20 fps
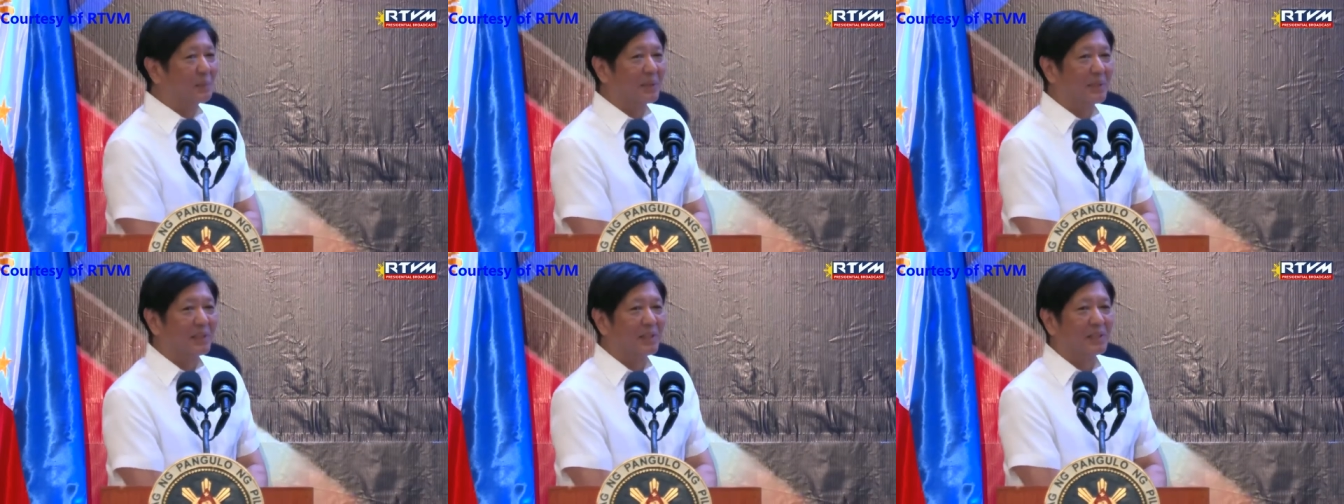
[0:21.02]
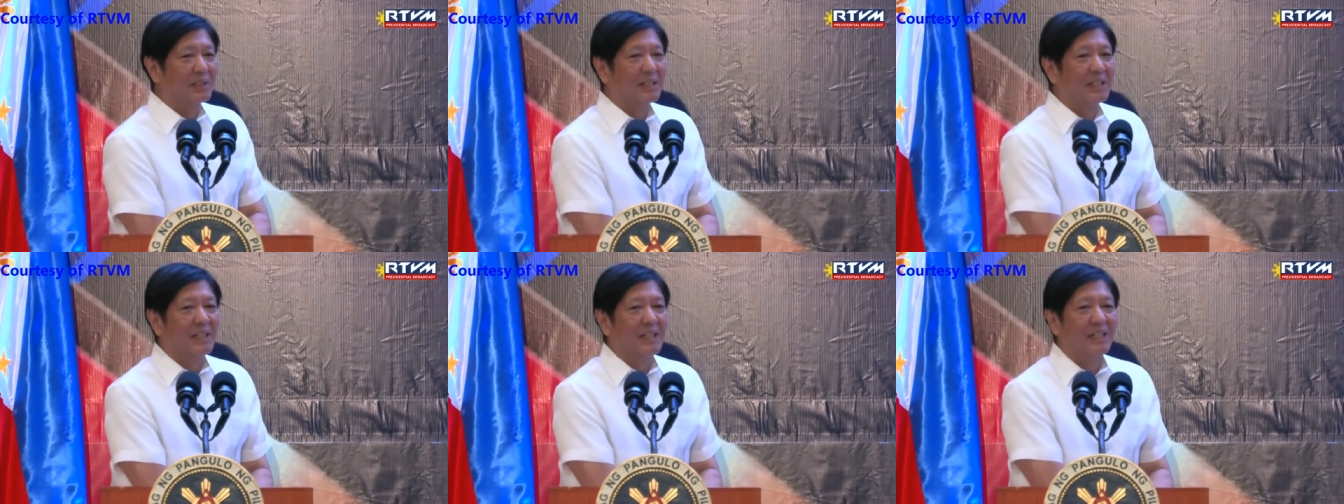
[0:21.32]
we
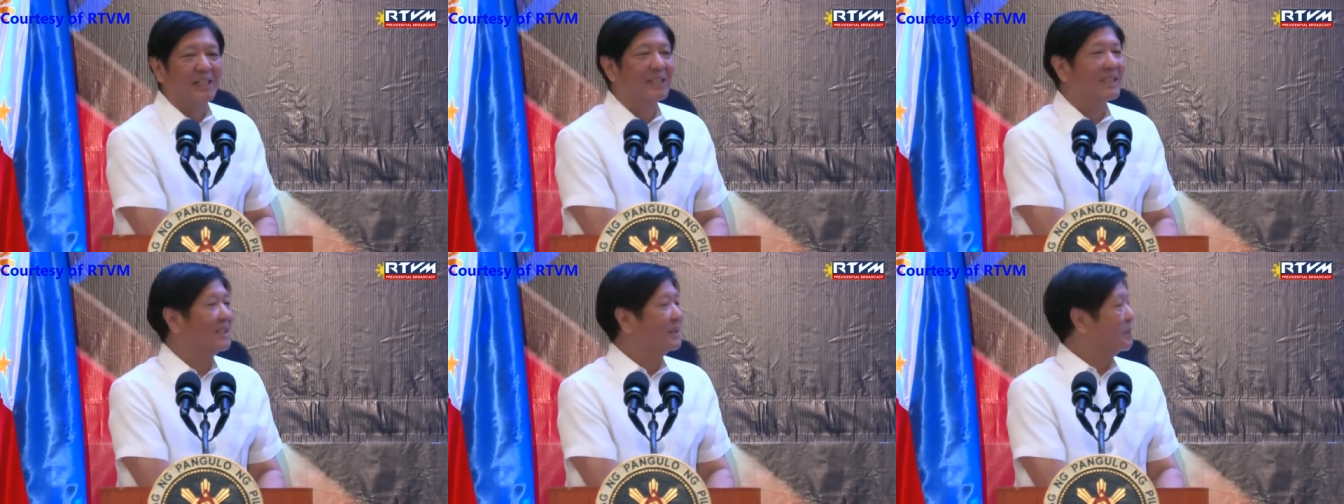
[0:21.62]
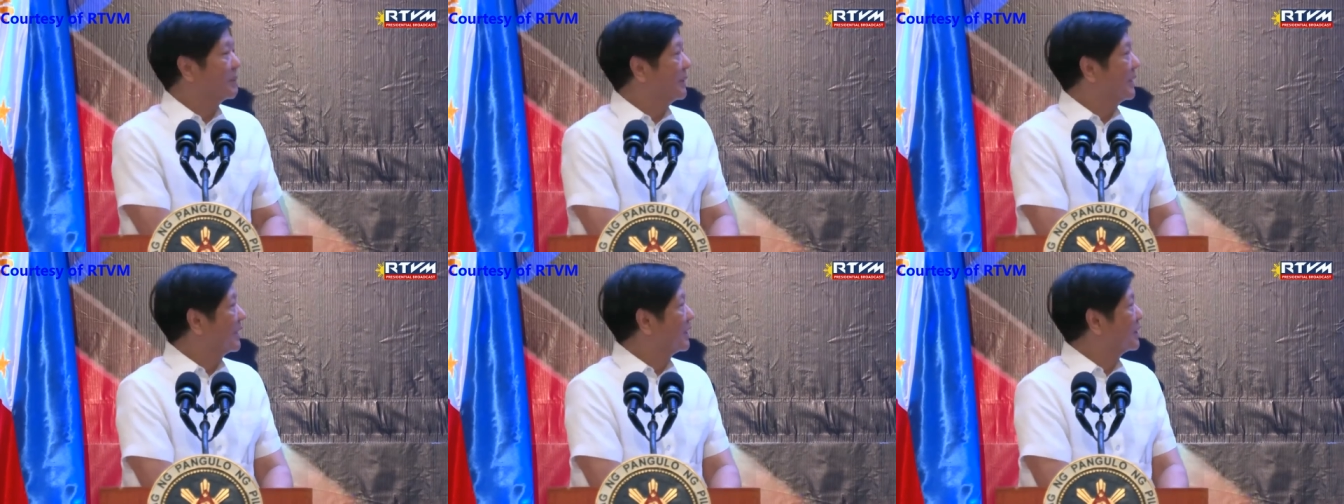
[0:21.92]
are
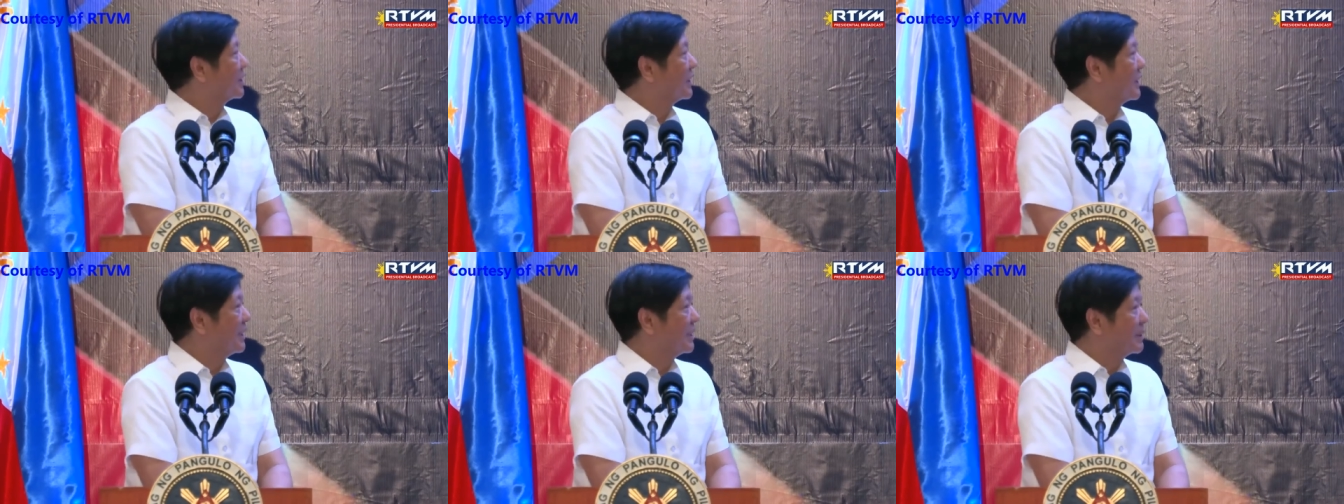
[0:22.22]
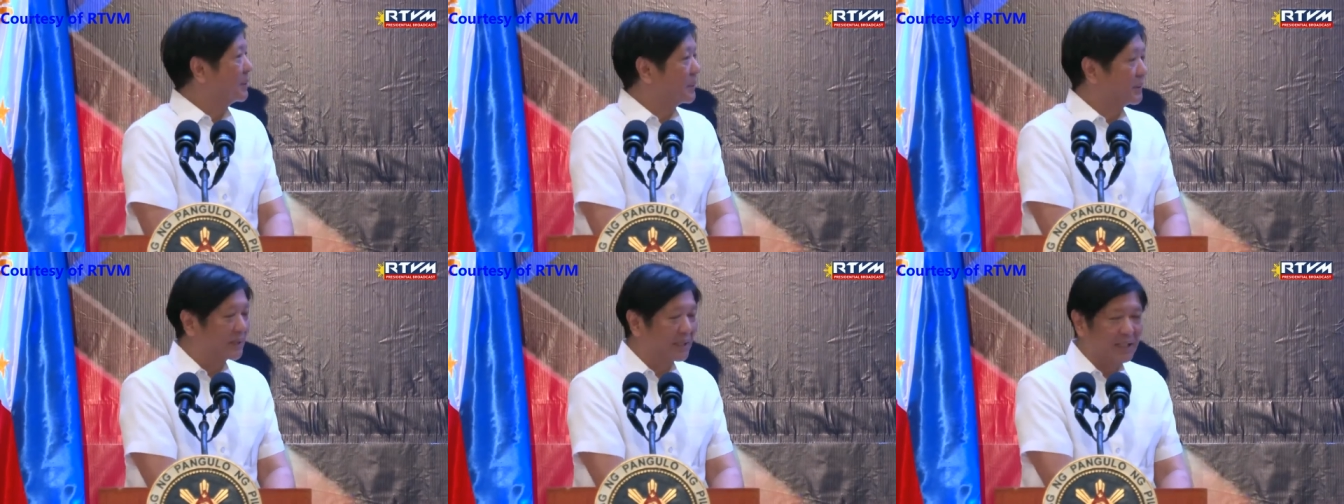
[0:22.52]
that we are
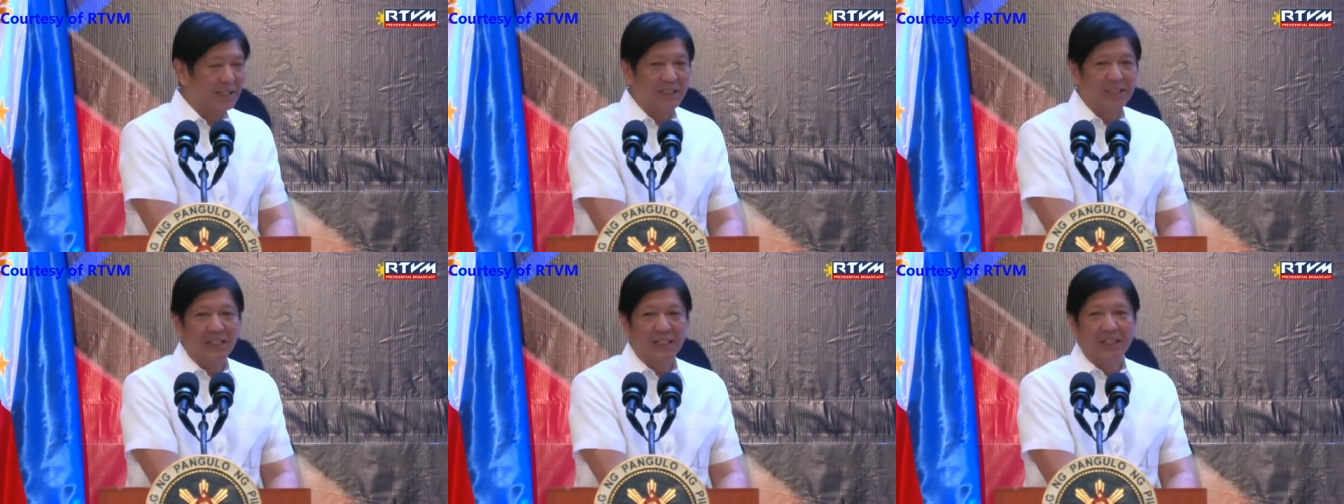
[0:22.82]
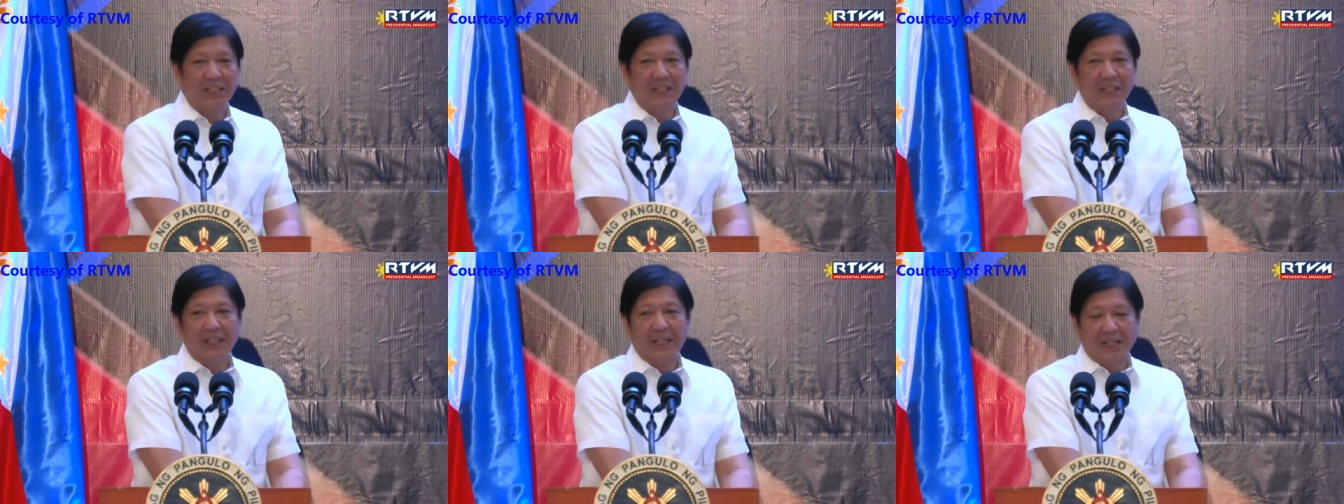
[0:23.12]
seeing today,